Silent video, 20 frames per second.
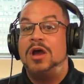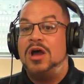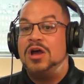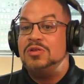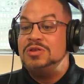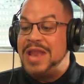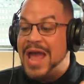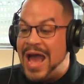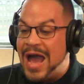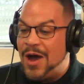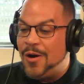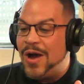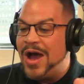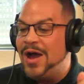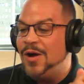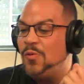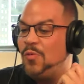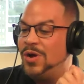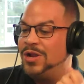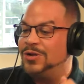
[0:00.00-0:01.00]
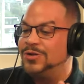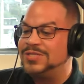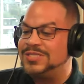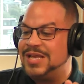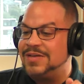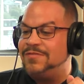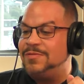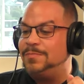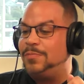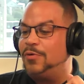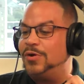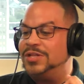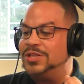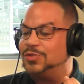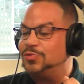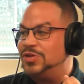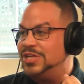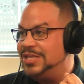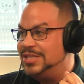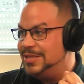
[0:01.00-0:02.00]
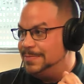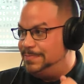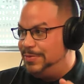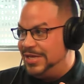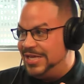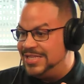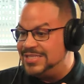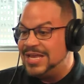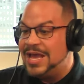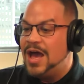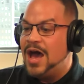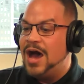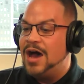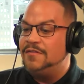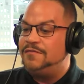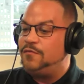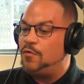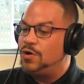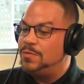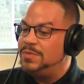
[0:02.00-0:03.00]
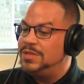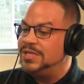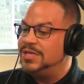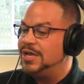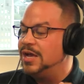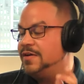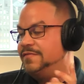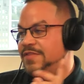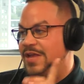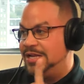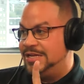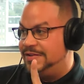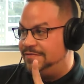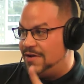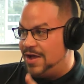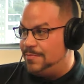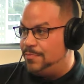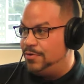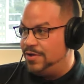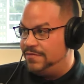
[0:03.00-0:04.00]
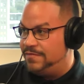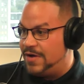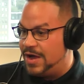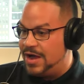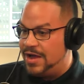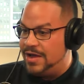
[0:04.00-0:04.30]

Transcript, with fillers: now at 107.3, The Beat, uh, formerly of 95.5.